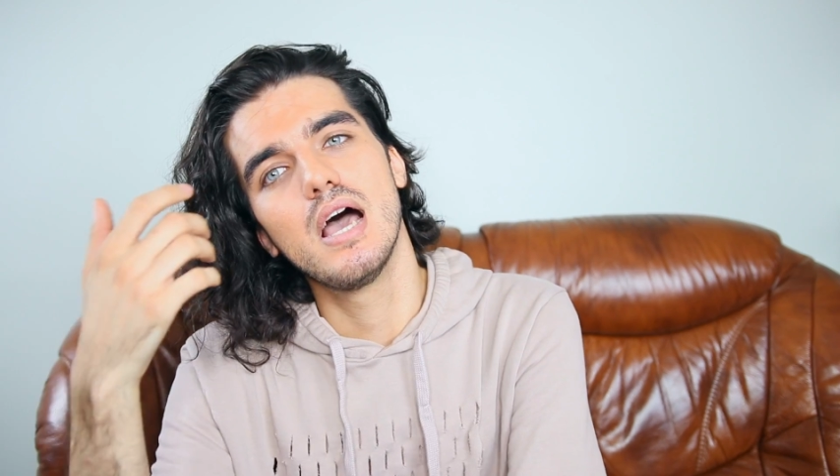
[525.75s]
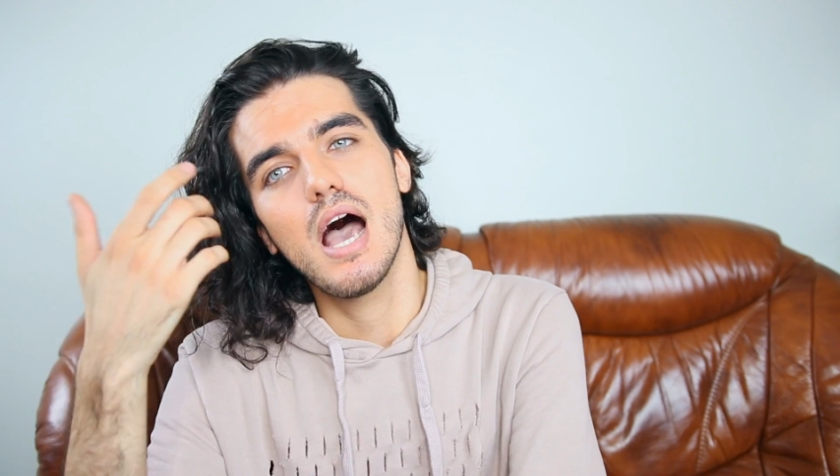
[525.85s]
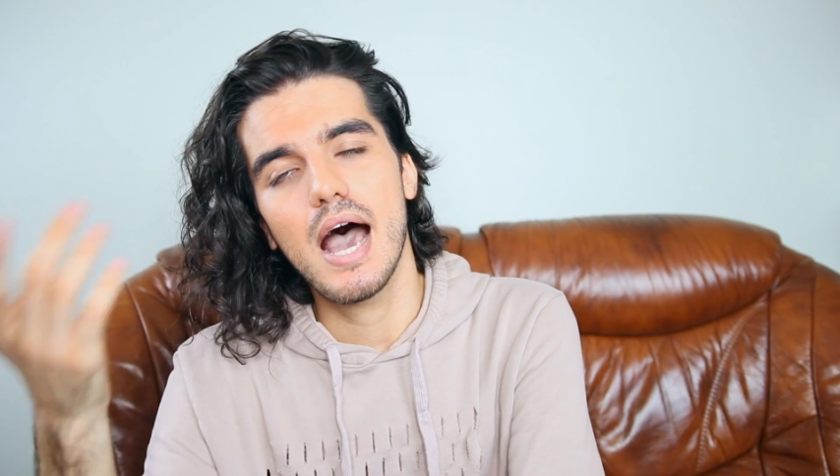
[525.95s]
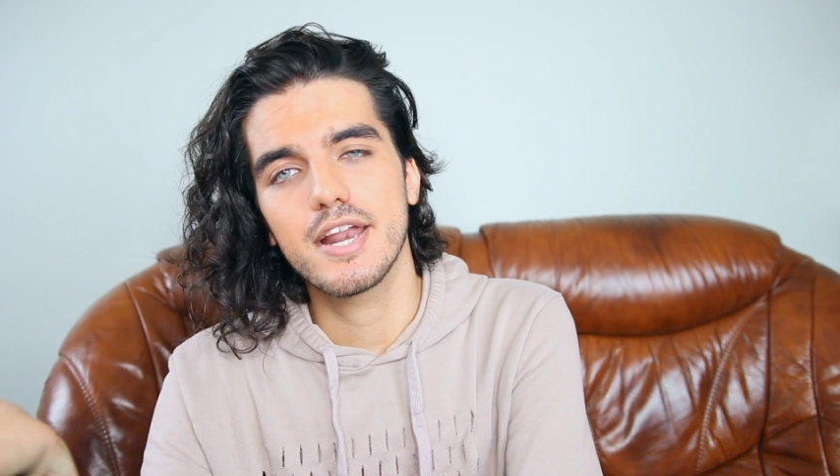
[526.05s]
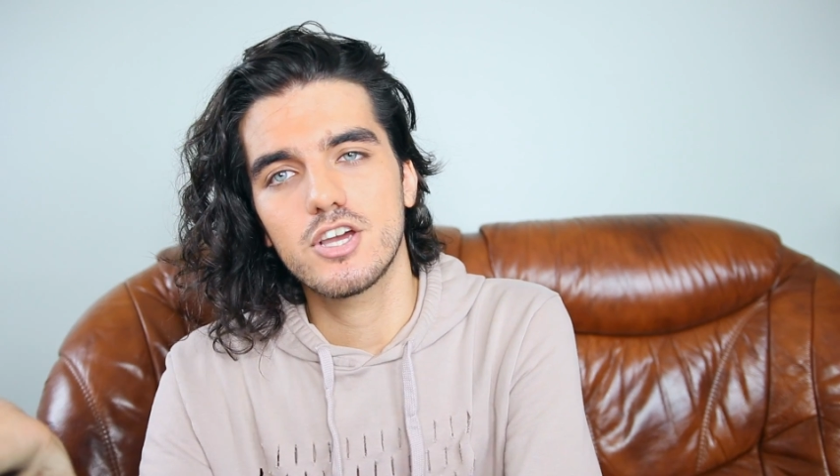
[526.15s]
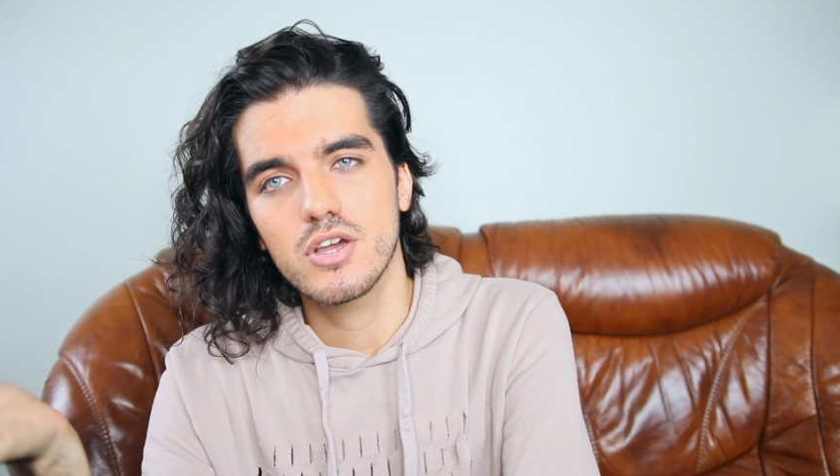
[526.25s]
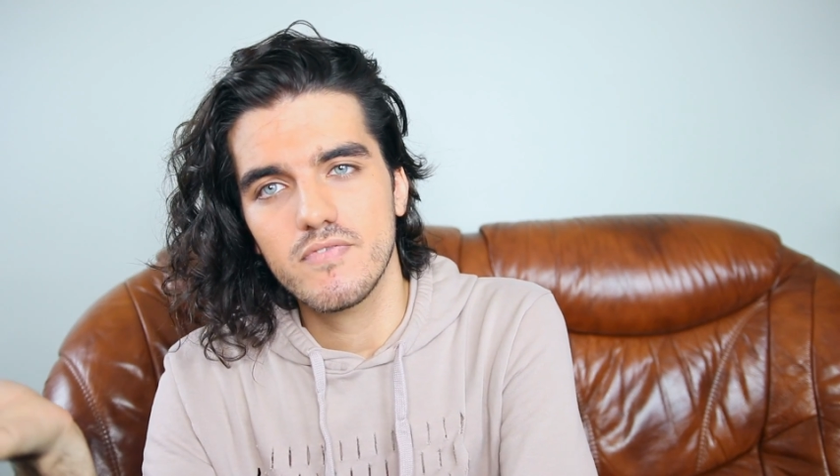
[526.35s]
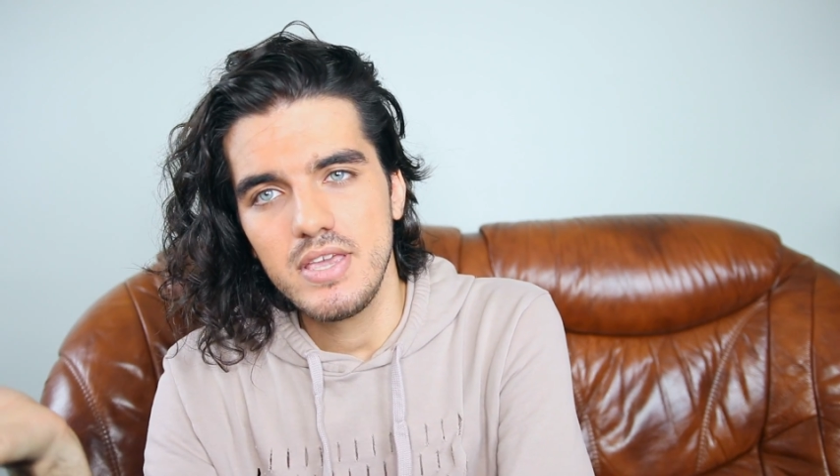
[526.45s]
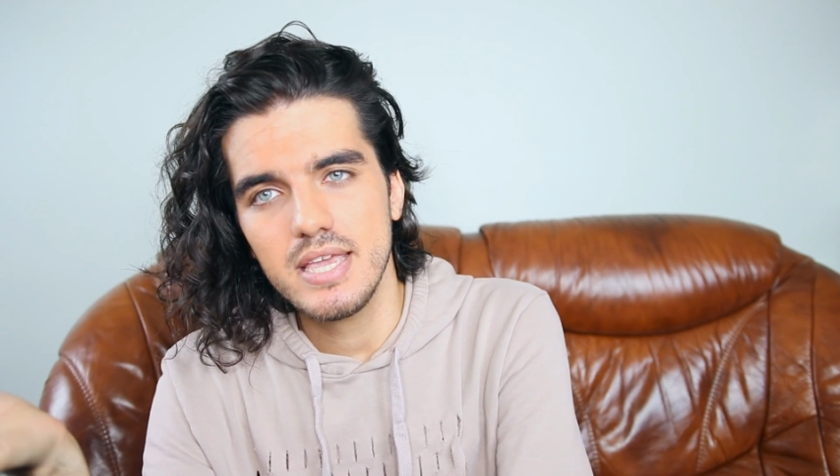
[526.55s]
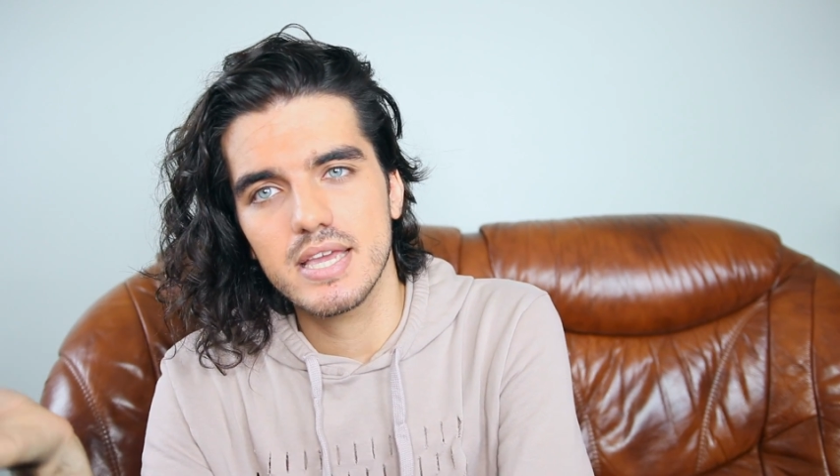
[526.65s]
how to cook
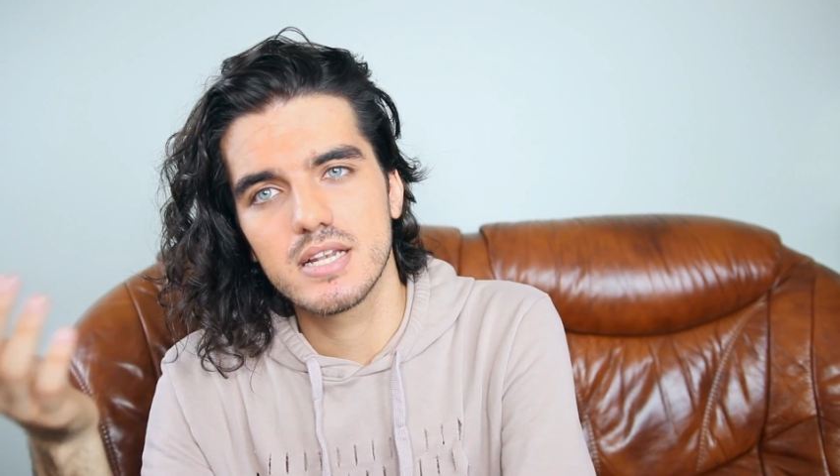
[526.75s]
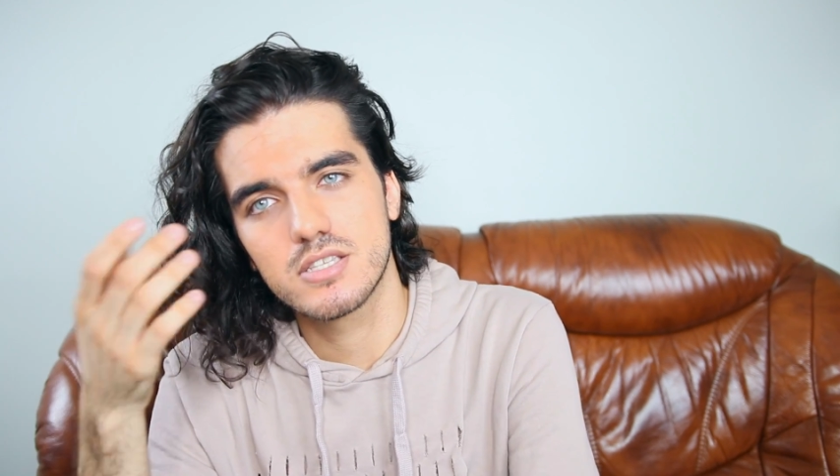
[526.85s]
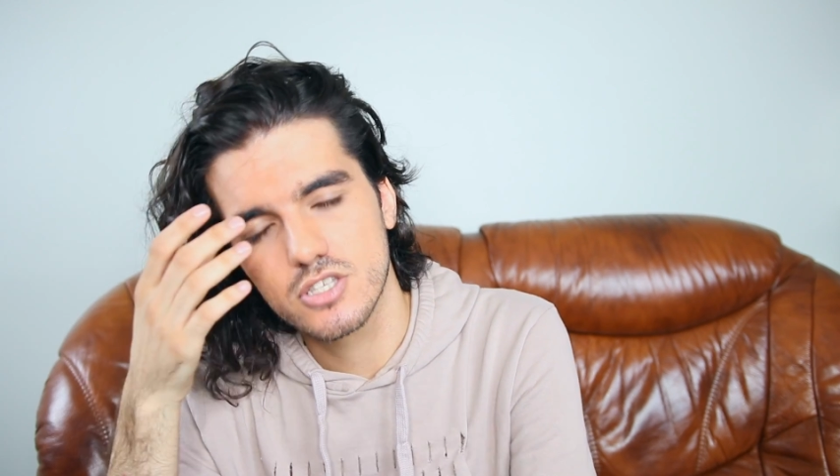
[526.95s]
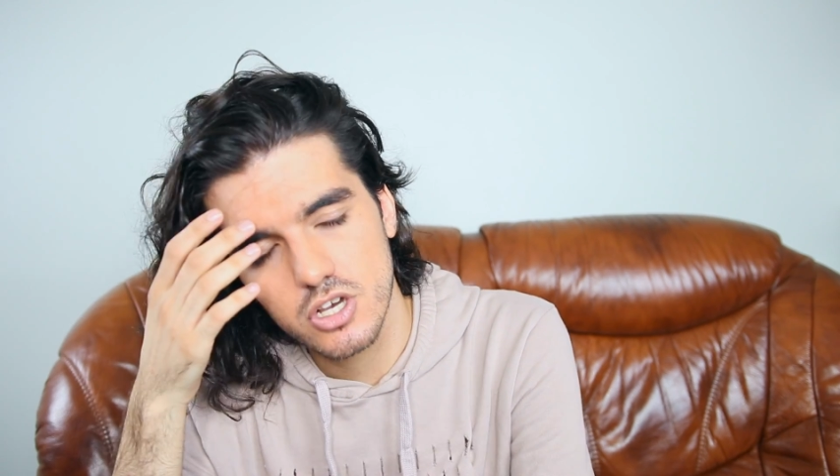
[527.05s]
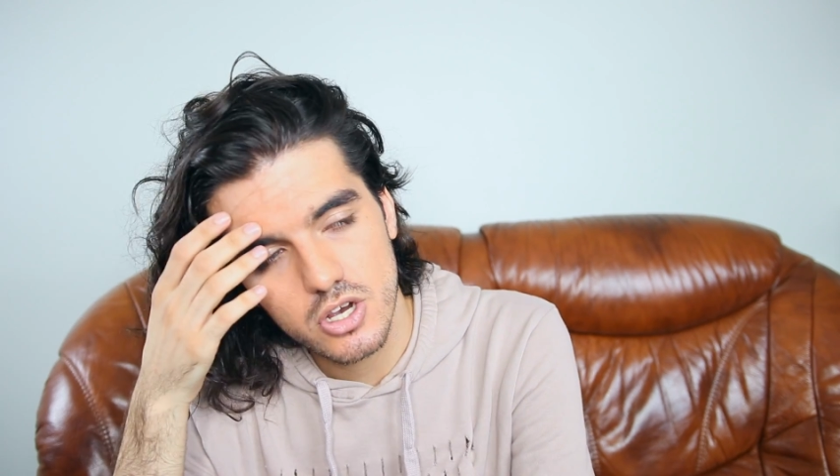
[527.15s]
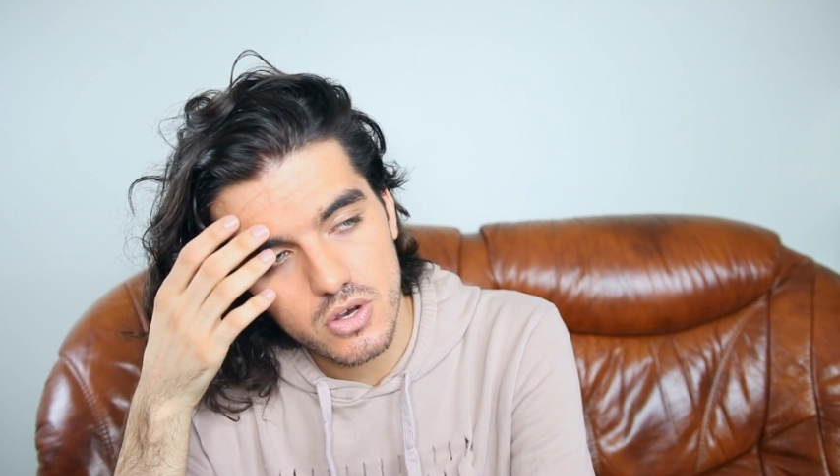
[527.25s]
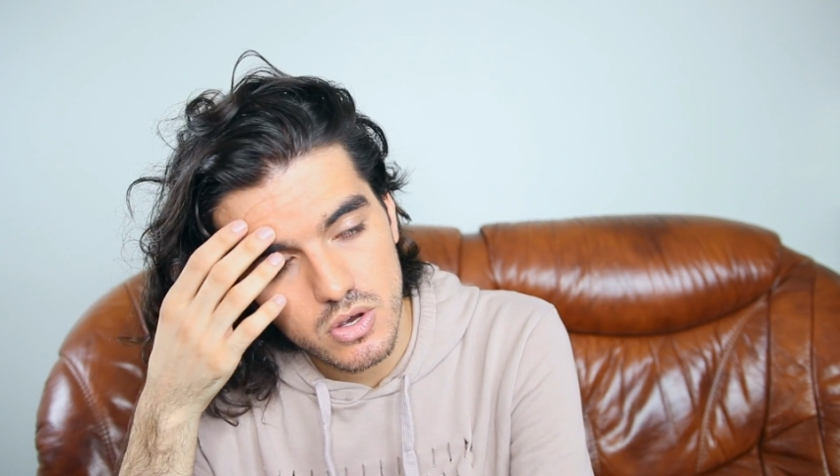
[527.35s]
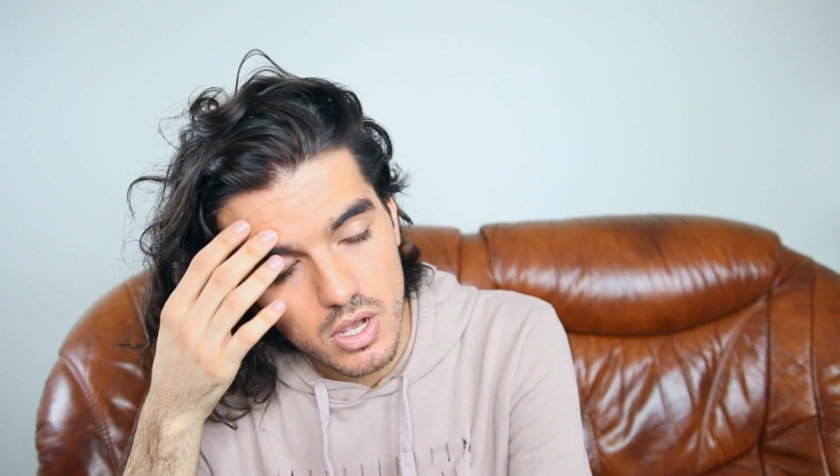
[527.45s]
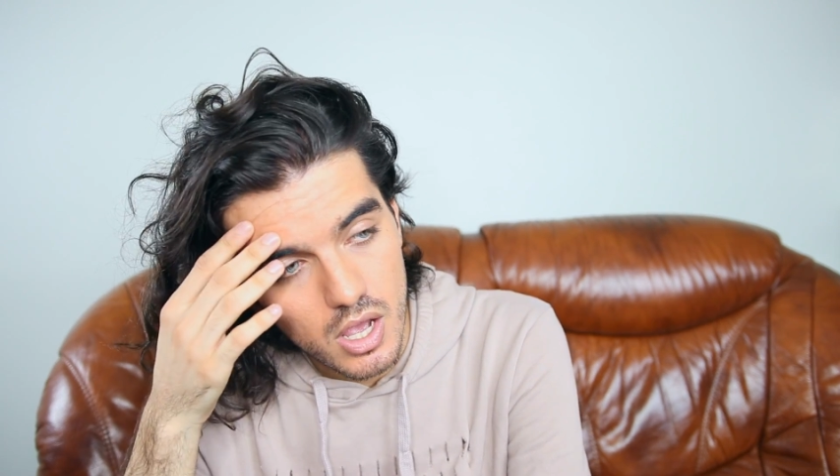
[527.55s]
vegan, so